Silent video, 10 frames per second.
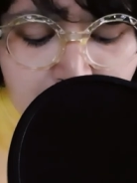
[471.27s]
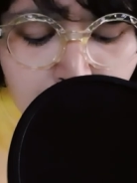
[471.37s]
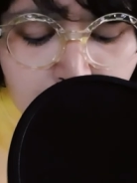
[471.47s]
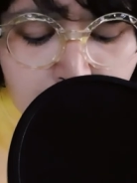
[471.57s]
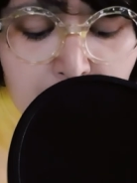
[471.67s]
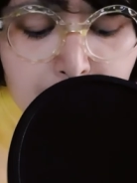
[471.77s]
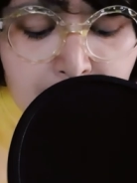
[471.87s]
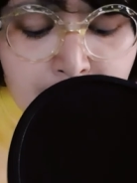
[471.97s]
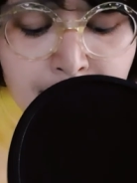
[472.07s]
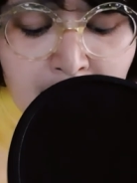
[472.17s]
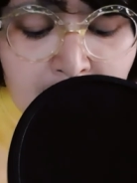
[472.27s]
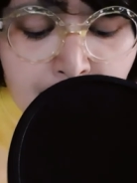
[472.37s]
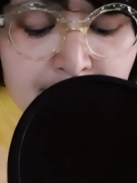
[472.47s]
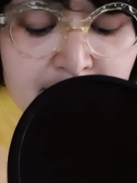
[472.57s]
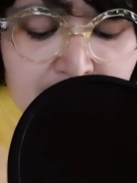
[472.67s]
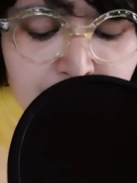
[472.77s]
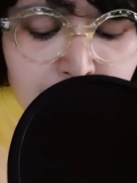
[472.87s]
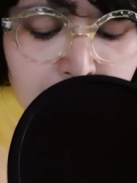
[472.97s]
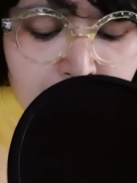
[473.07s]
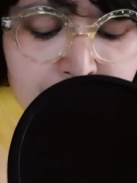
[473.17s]
down by the fiery
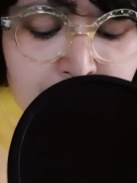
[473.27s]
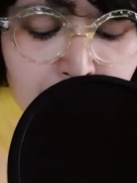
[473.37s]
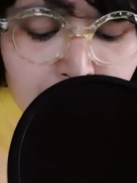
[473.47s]
center of the